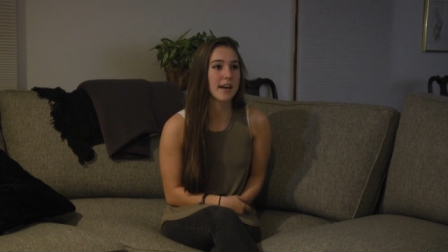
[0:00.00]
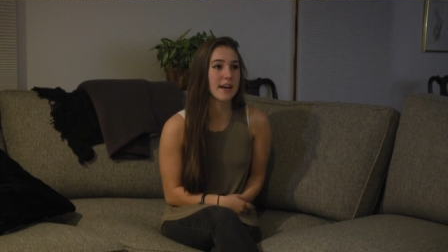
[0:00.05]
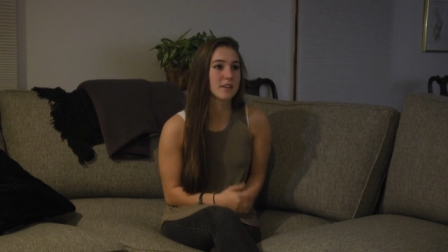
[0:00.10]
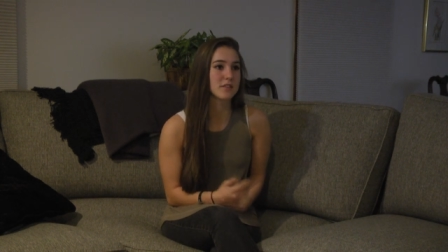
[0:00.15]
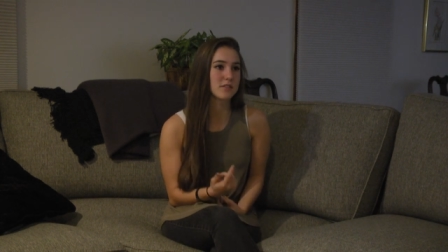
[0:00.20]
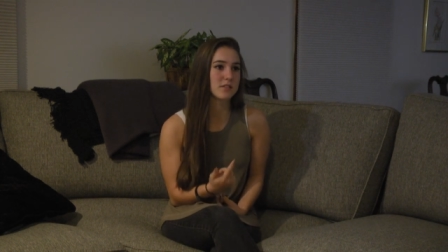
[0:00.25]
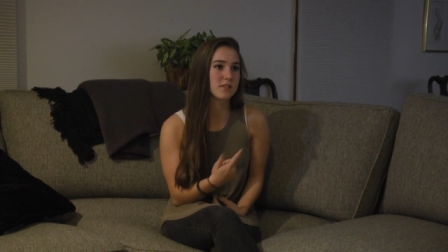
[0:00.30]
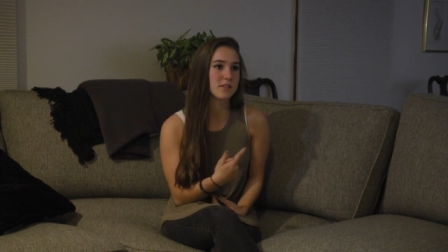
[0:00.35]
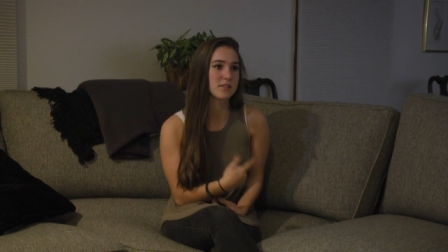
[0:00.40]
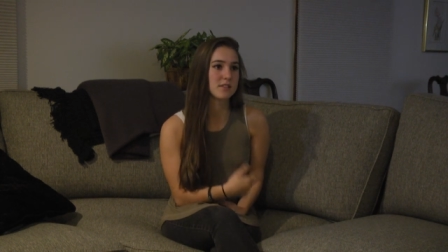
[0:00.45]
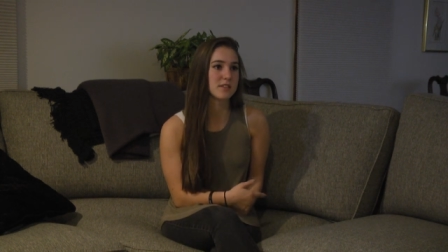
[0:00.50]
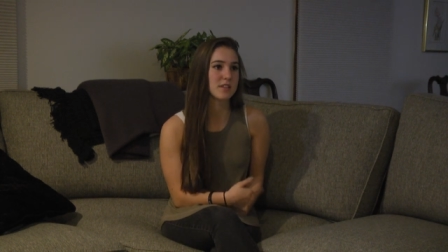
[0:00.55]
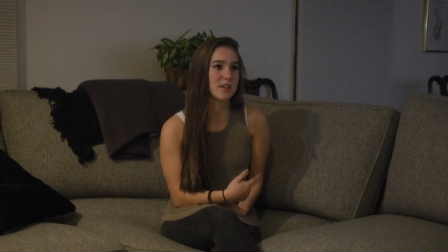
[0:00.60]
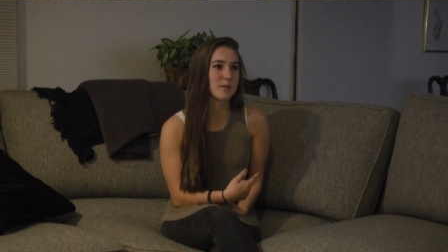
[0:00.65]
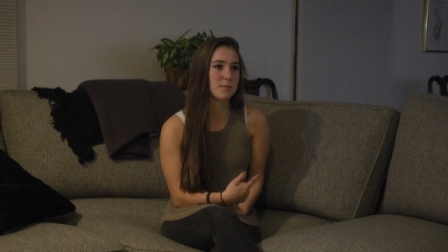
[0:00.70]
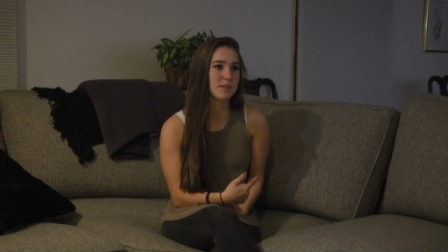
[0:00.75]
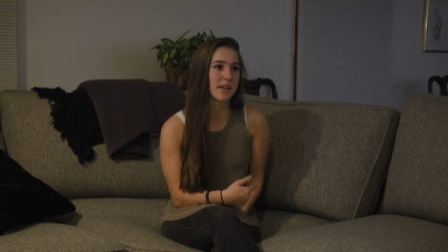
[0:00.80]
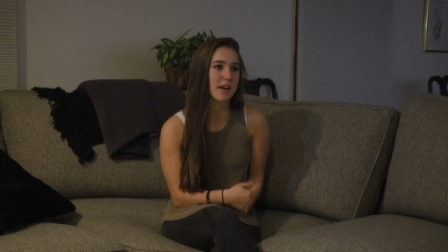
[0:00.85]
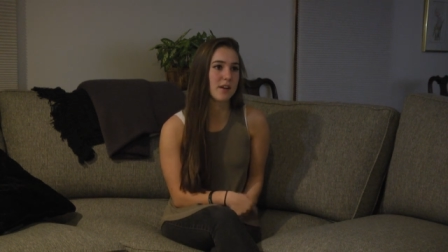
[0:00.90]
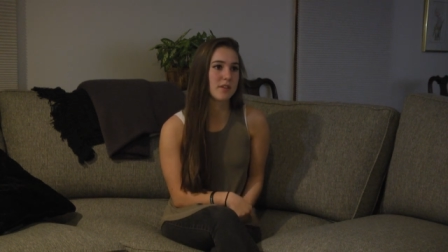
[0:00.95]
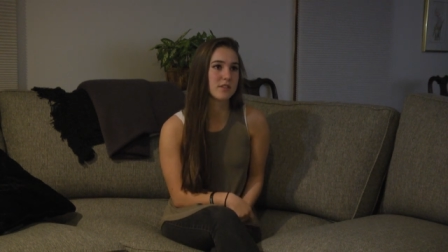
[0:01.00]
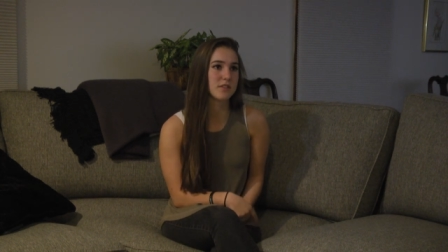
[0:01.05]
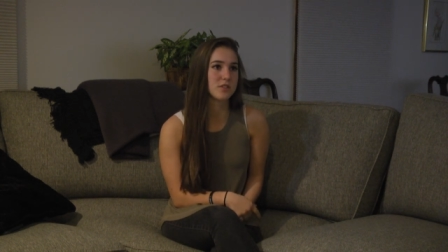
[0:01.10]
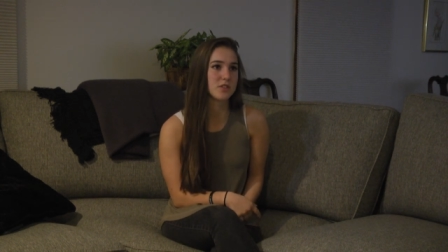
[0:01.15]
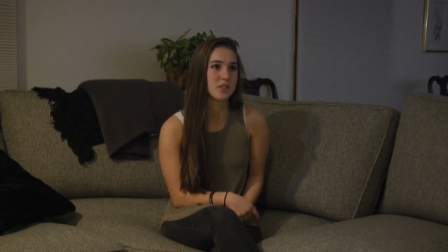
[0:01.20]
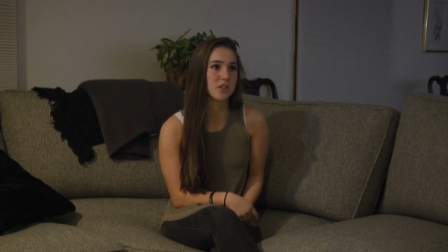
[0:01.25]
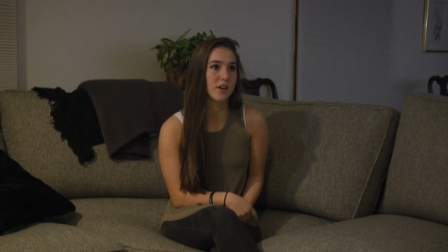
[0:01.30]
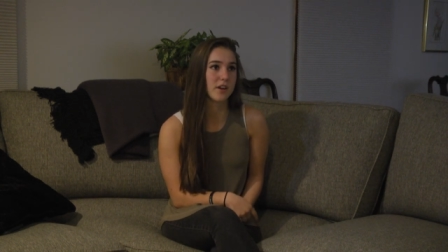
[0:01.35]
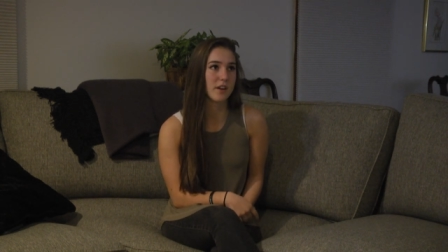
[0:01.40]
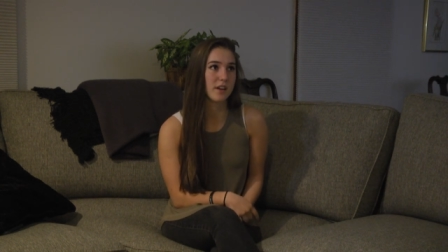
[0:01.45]
Actually, the same town as
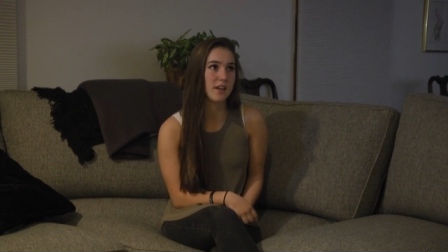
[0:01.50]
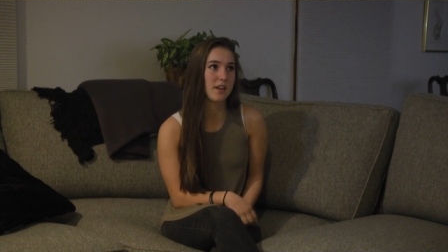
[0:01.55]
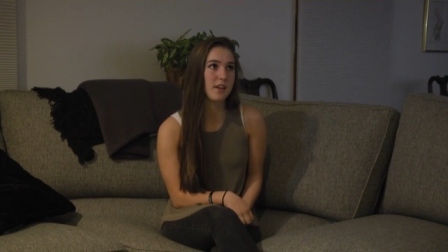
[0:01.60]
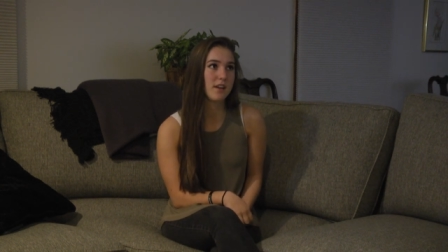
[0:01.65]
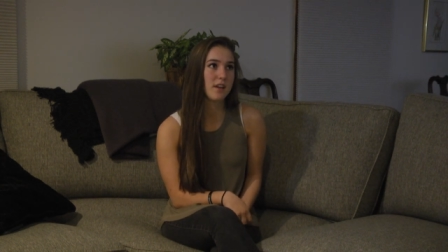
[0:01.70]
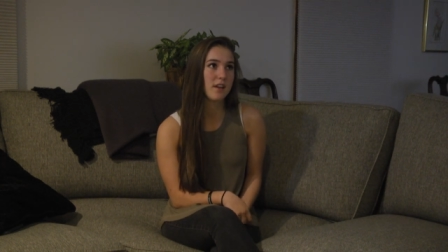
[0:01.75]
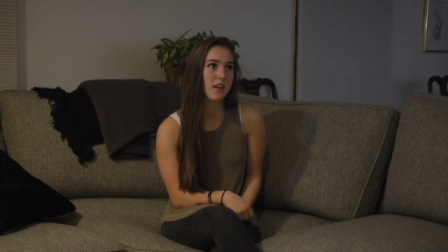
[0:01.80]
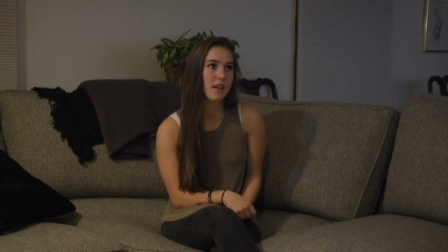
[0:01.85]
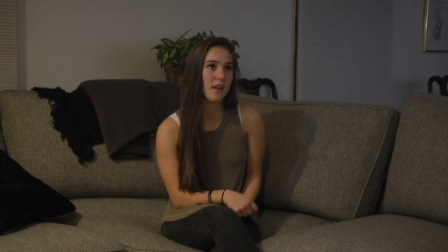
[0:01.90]
Johnny,